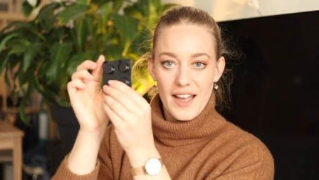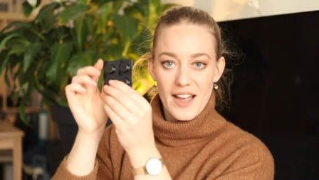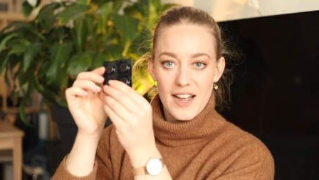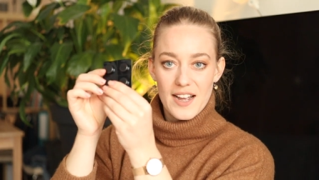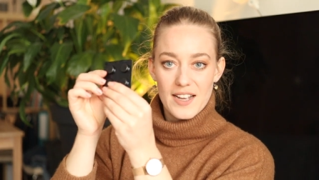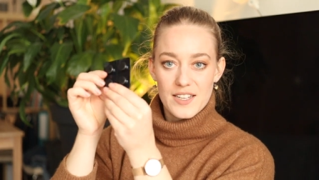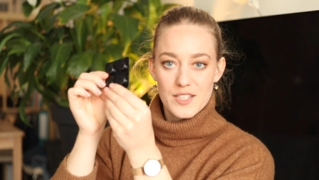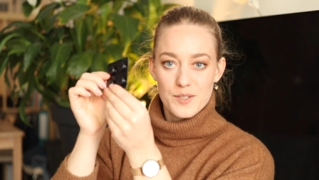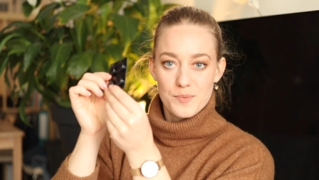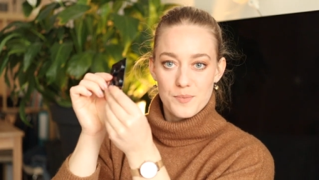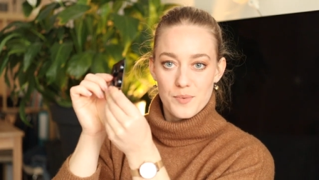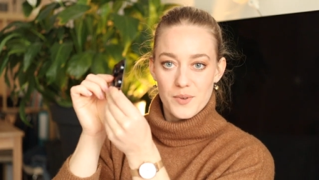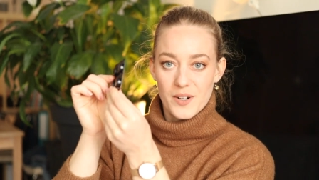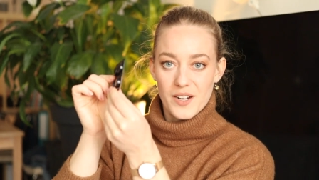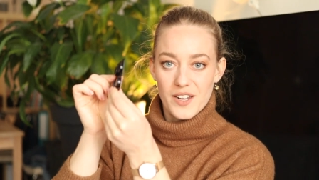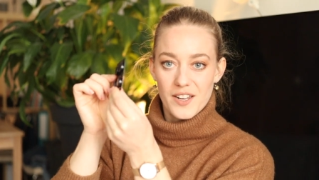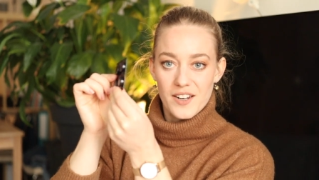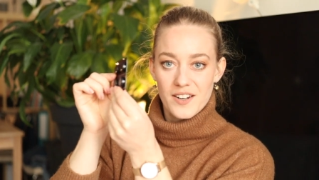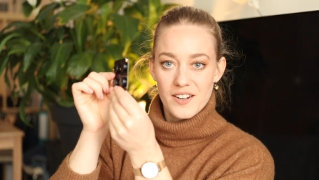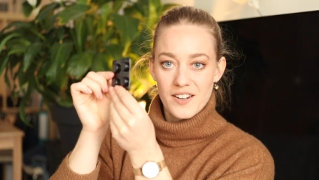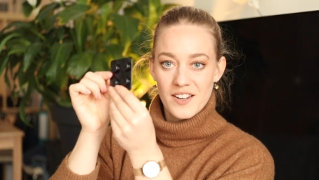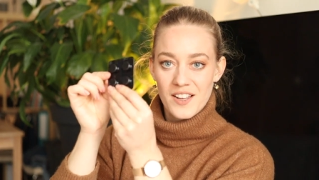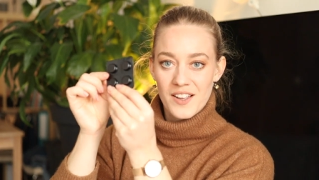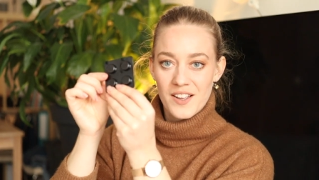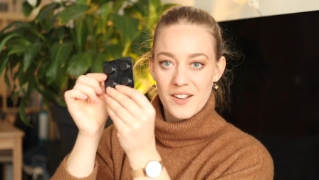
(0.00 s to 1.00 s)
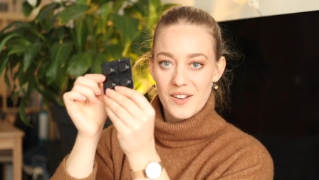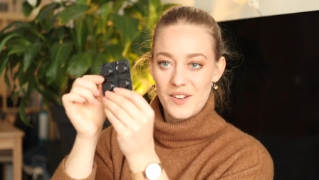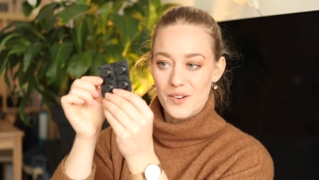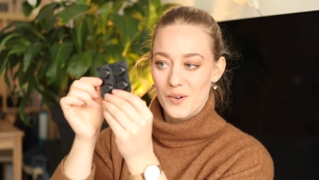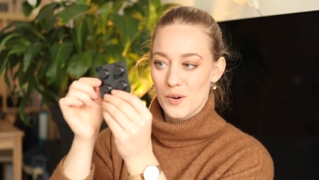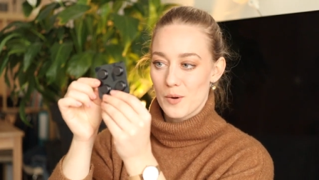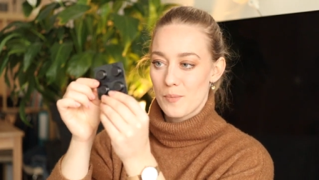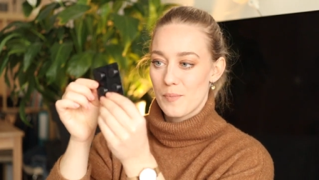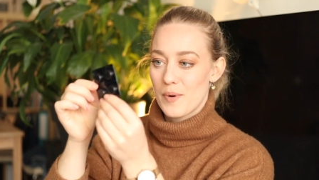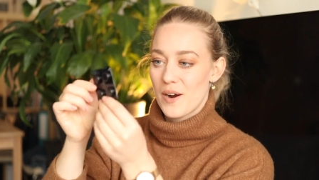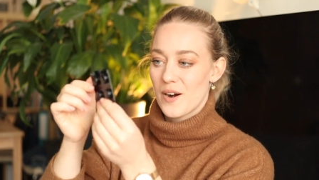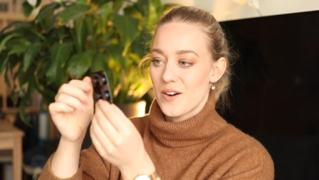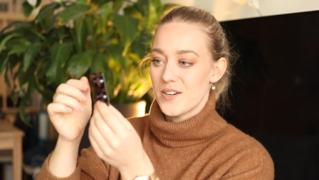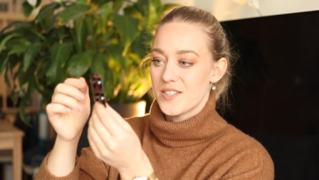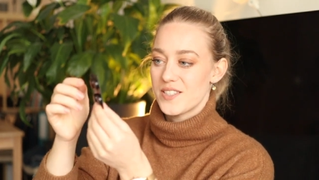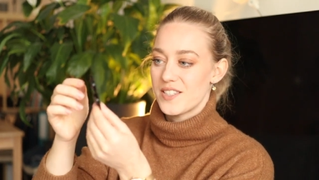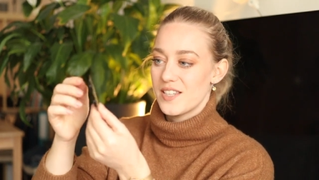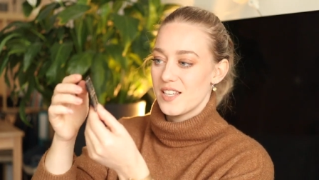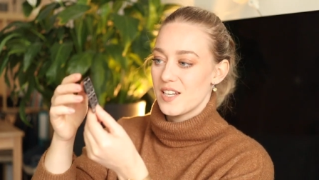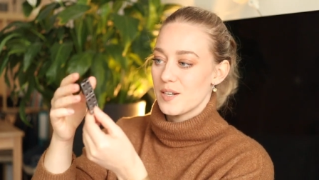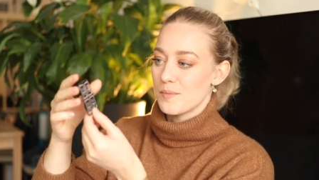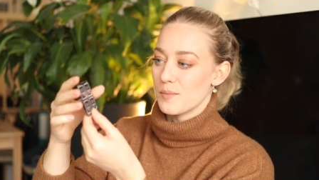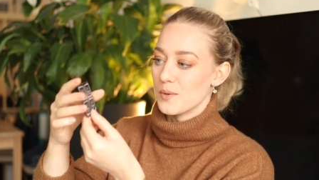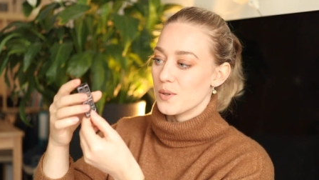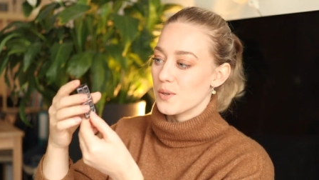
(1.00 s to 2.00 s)
aspirin or
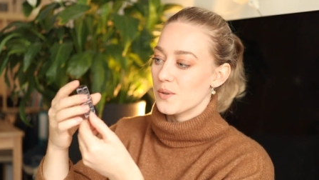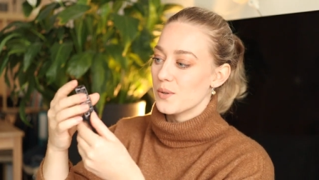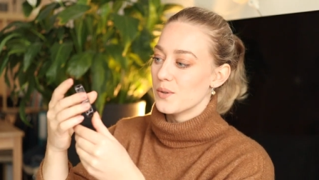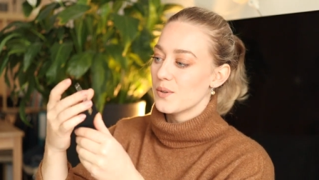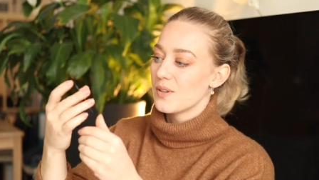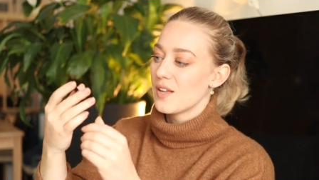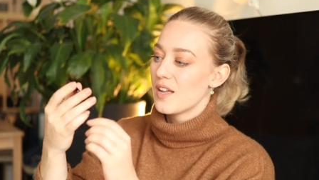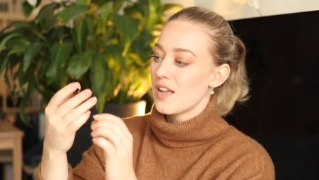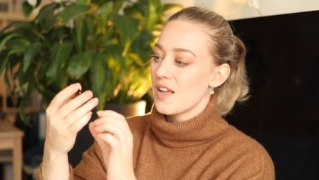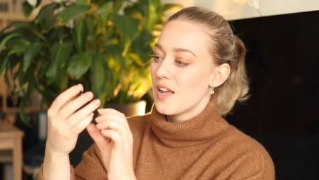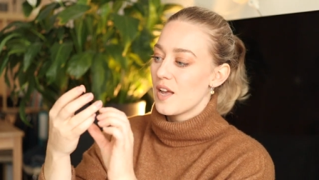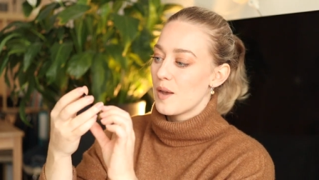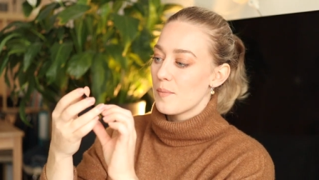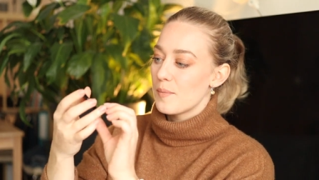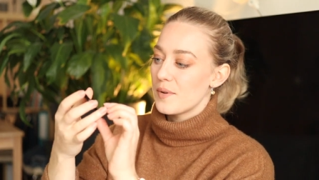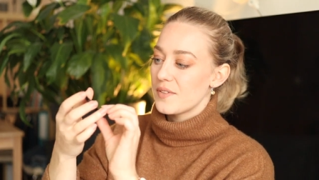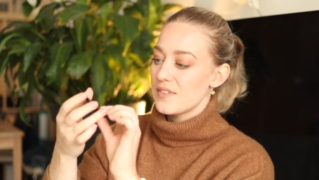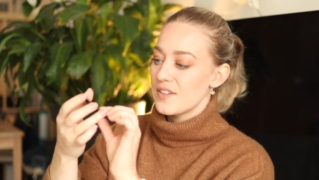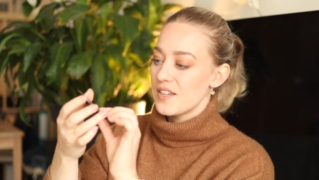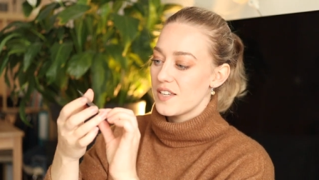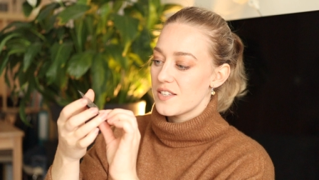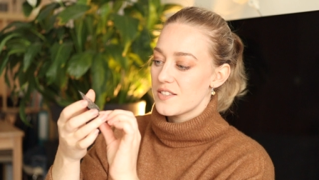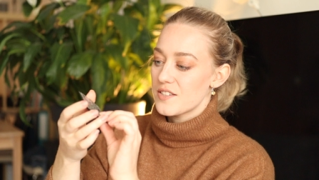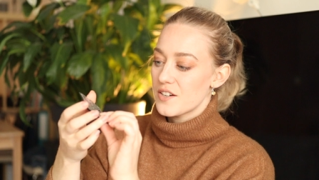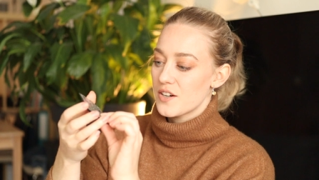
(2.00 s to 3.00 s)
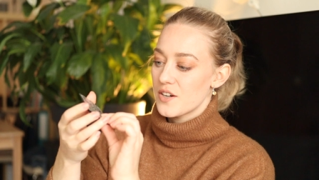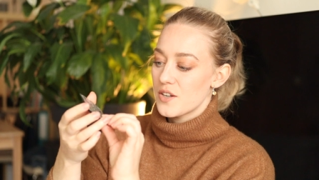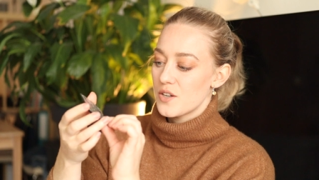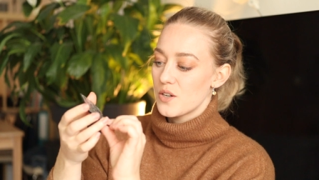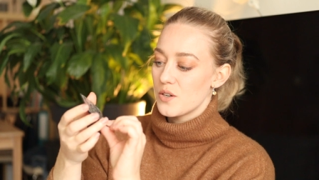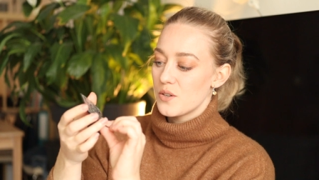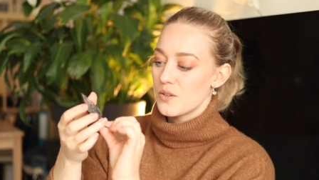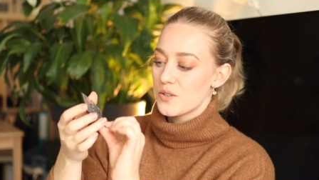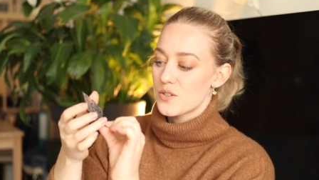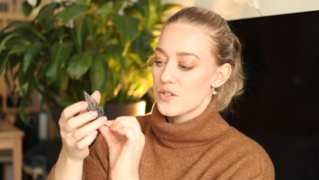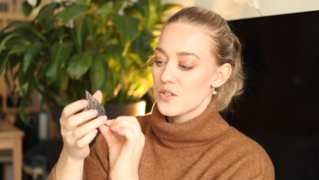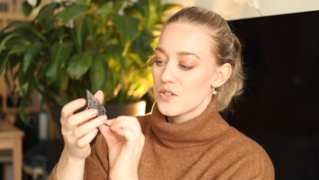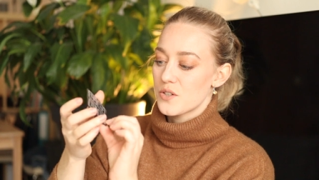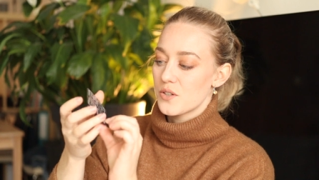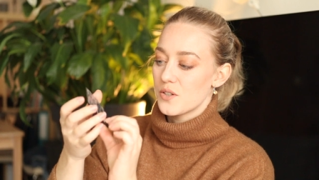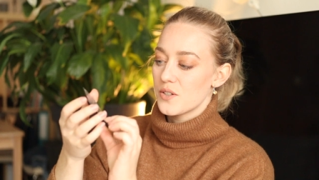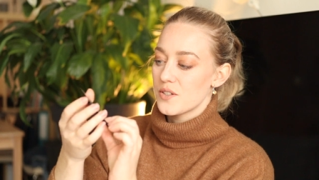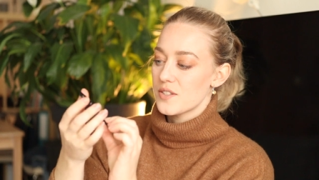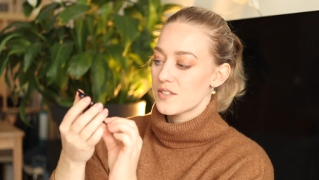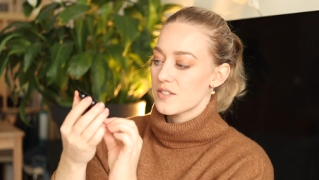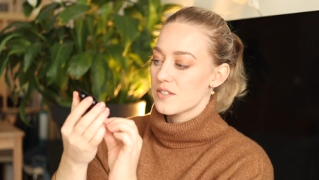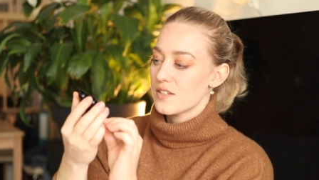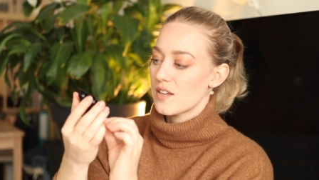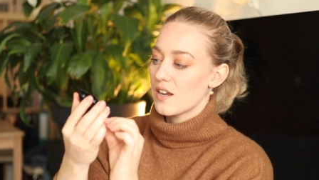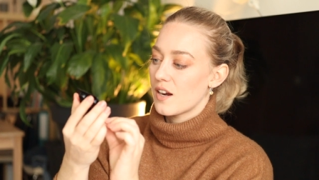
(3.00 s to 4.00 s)
paracetamol but these are huge
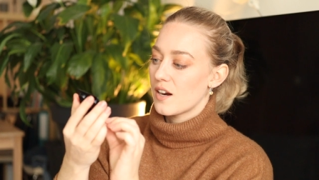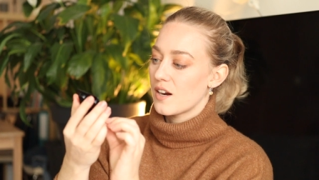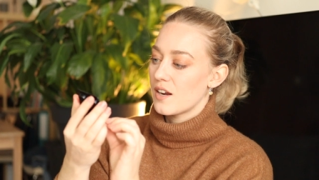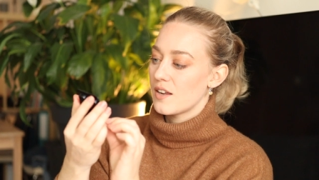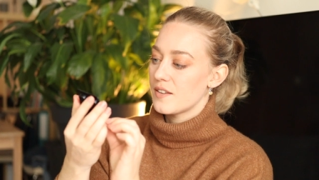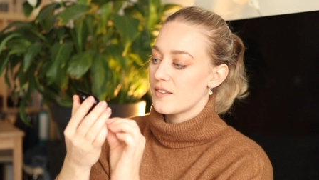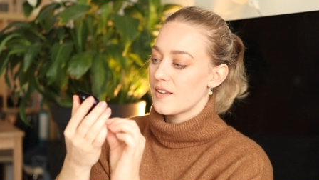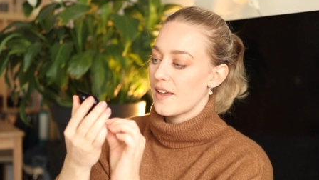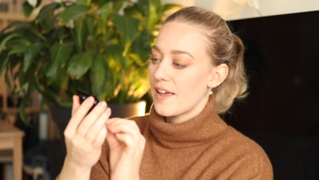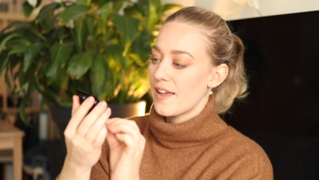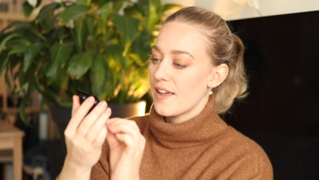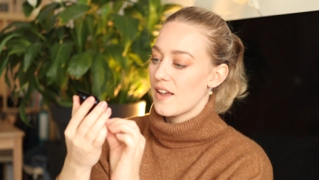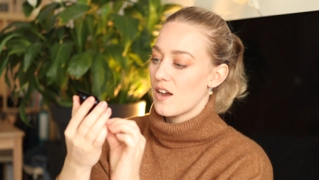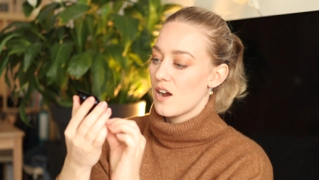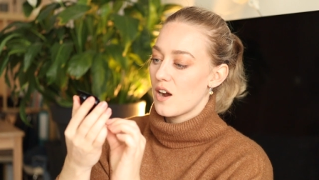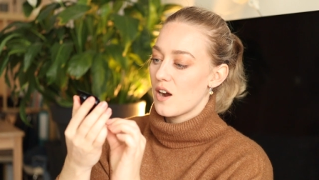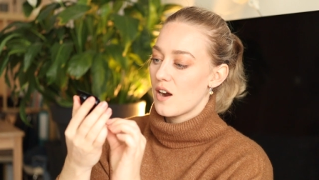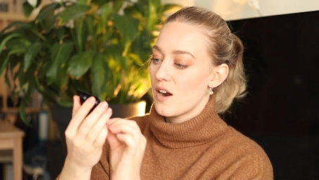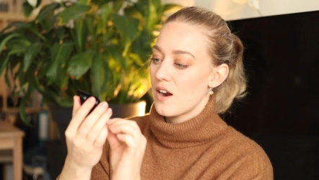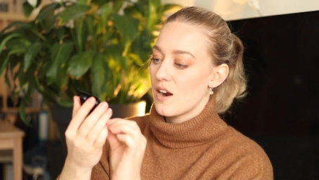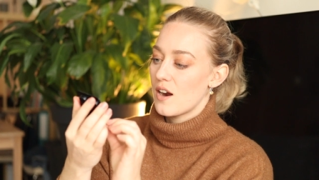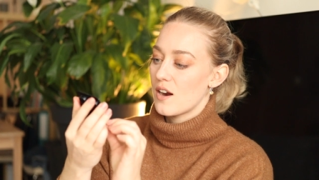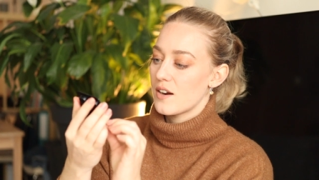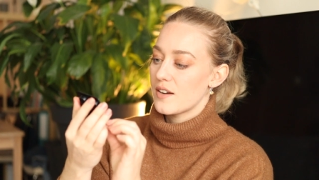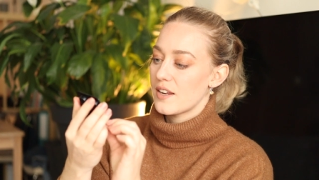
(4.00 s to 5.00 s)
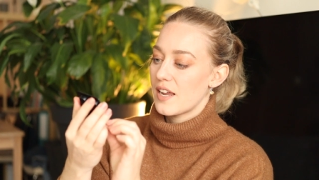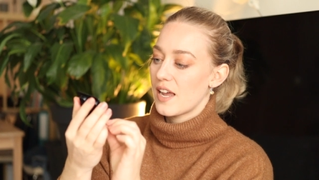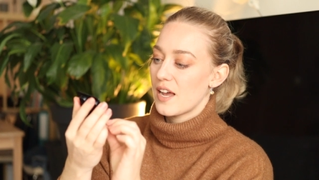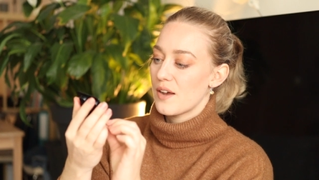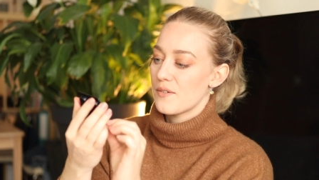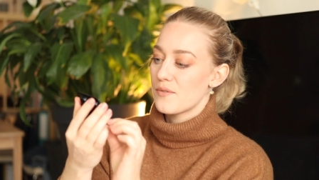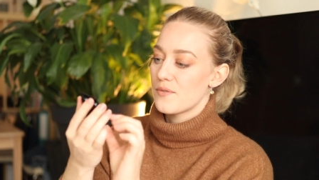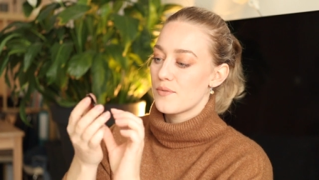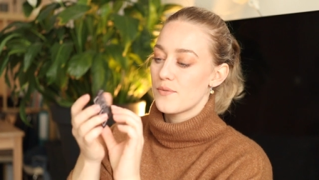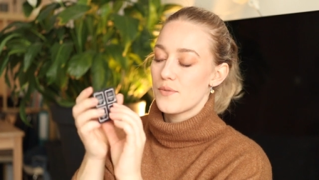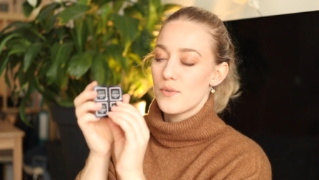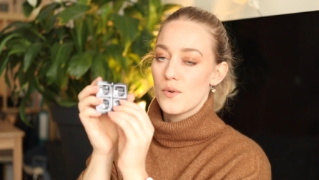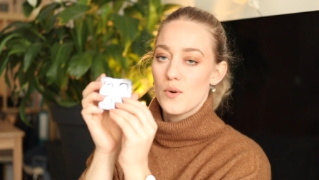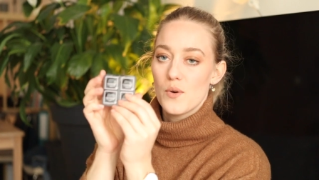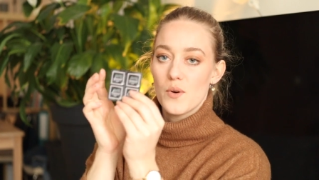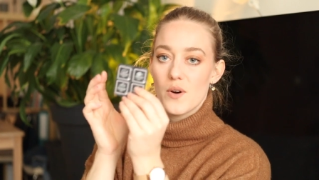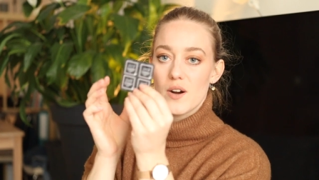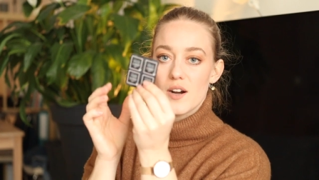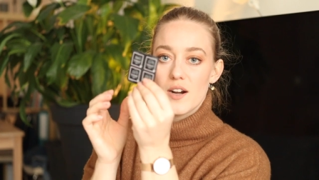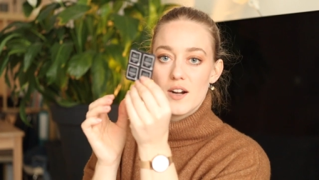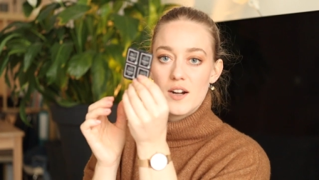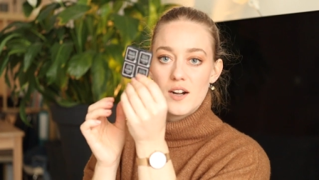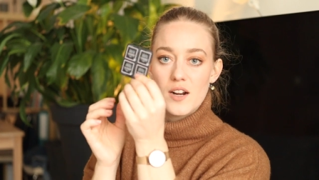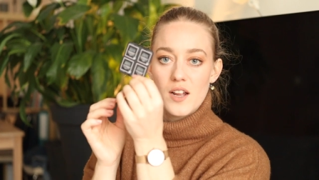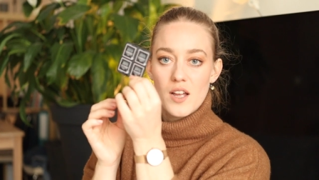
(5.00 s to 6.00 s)
shots uh, they are they have
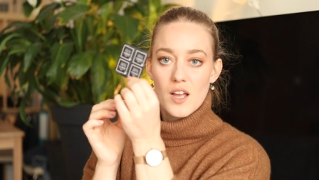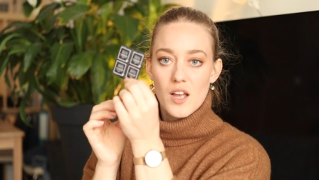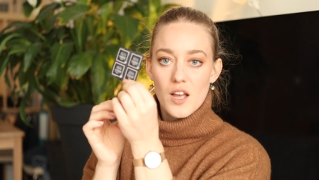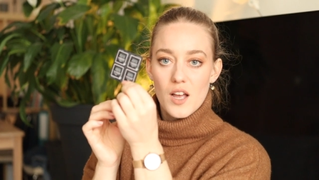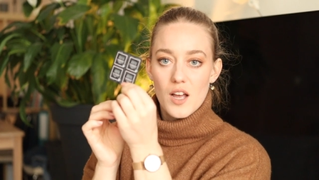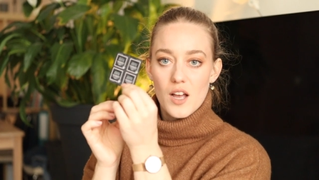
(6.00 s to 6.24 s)
four